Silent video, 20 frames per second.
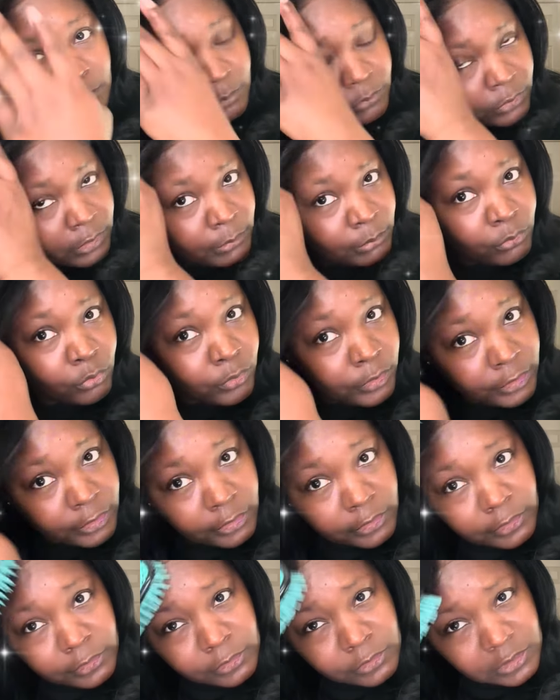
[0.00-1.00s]
put more
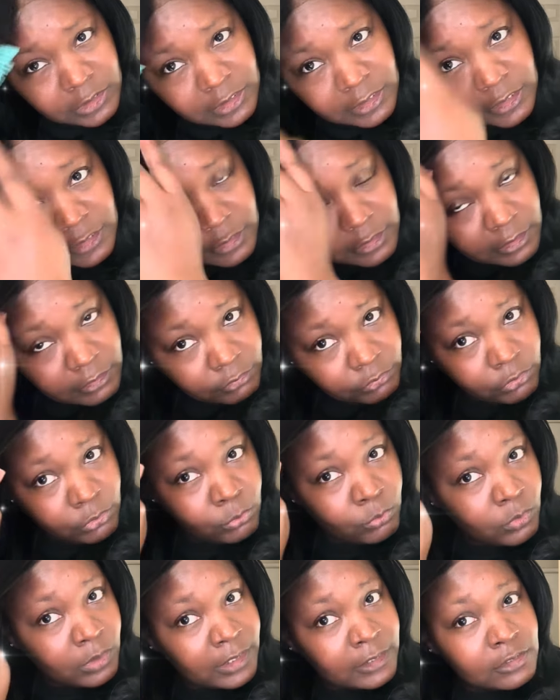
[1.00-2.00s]
curls in it if you
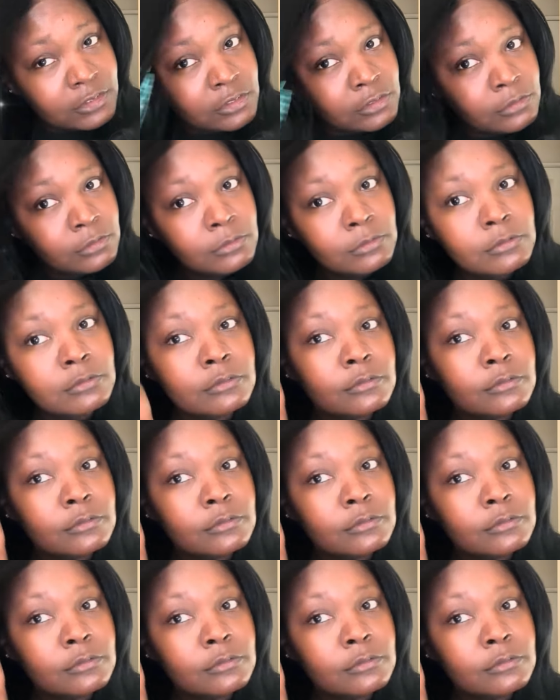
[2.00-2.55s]
want to.